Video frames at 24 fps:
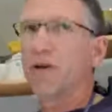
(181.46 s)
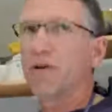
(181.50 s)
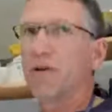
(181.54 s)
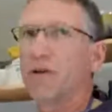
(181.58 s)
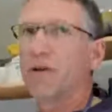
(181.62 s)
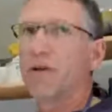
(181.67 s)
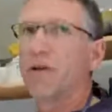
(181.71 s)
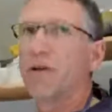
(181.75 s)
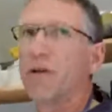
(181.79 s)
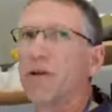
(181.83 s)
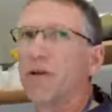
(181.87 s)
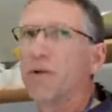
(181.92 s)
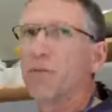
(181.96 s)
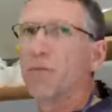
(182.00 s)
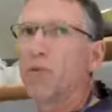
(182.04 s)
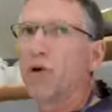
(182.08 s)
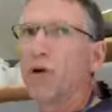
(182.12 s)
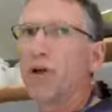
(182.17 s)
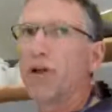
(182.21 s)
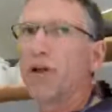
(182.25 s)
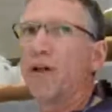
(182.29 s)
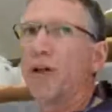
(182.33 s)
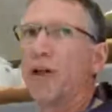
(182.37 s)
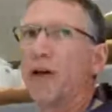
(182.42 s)
it,
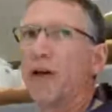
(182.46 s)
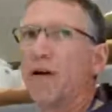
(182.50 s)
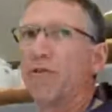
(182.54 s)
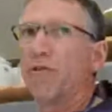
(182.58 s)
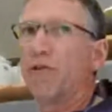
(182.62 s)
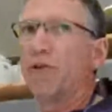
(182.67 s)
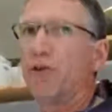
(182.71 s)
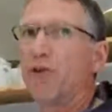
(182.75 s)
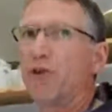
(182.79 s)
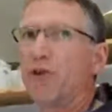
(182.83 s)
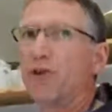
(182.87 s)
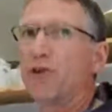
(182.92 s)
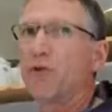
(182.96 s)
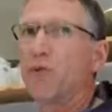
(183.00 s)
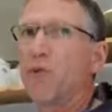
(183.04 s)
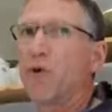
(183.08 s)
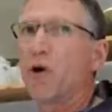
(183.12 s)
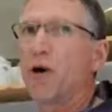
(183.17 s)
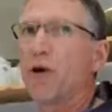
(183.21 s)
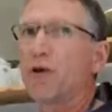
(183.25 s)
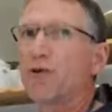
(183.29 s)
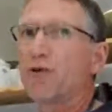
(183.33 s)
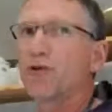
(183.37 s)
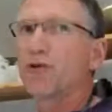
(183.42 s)
put it in the oven,
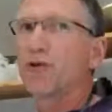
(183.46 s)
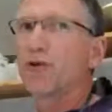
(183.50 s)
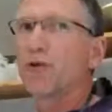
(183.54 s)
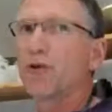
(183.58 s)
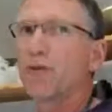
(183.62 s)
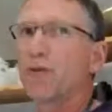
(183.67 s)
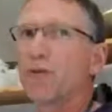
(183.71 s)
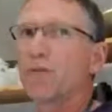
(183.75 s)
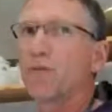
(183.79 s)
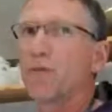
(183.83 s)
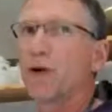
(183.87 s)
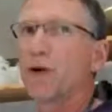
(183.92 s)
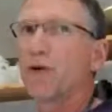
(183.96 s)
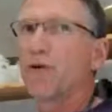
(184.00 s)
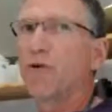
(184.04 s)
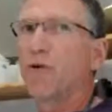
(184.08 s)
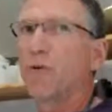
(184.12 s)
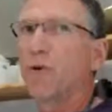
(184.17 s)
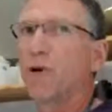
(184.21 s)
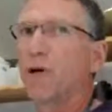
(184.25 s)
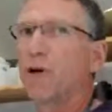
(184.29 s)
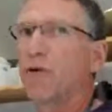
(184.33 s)
dishwasher, microwave.